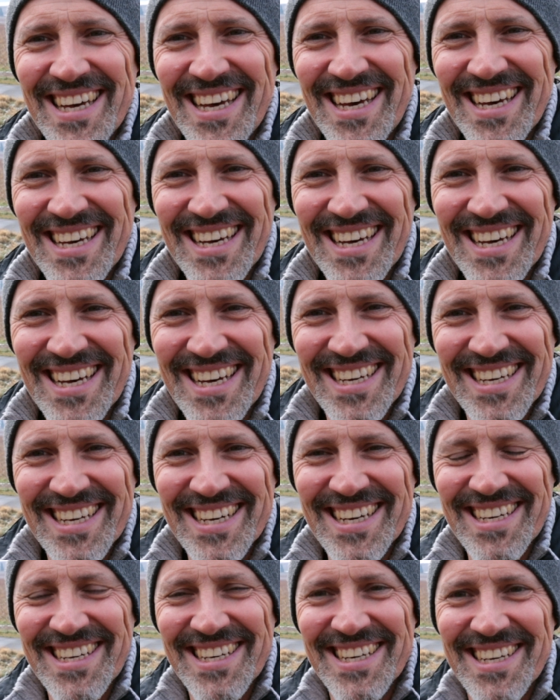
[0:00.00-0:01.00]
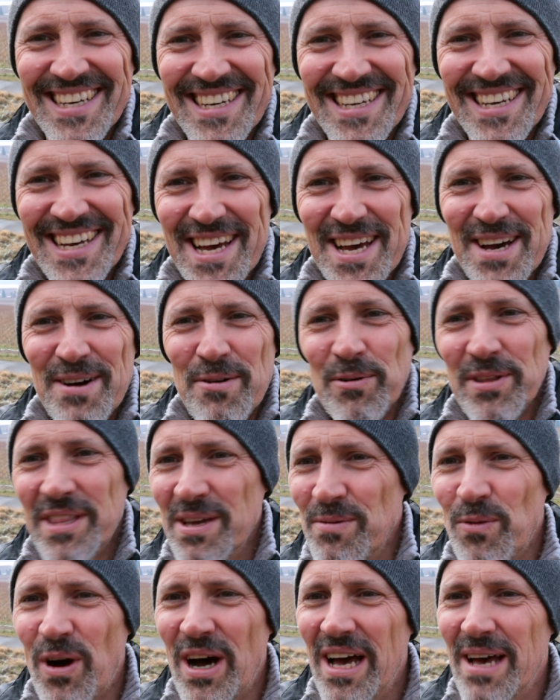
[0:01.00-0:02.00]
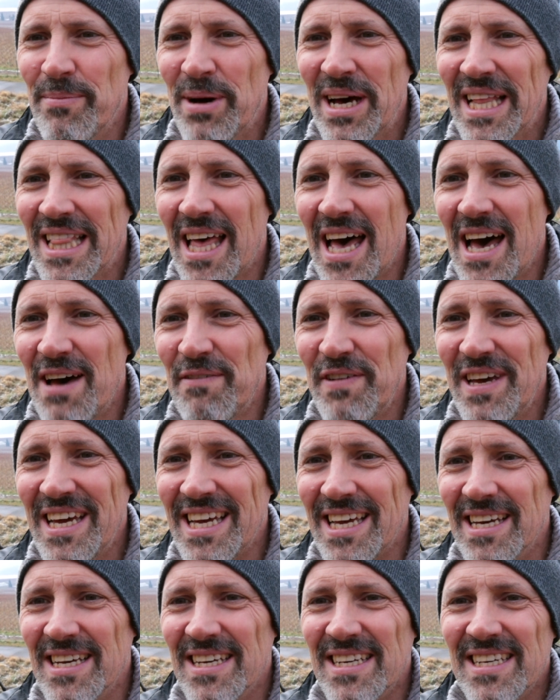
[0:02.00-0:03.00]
But then why am I laughing?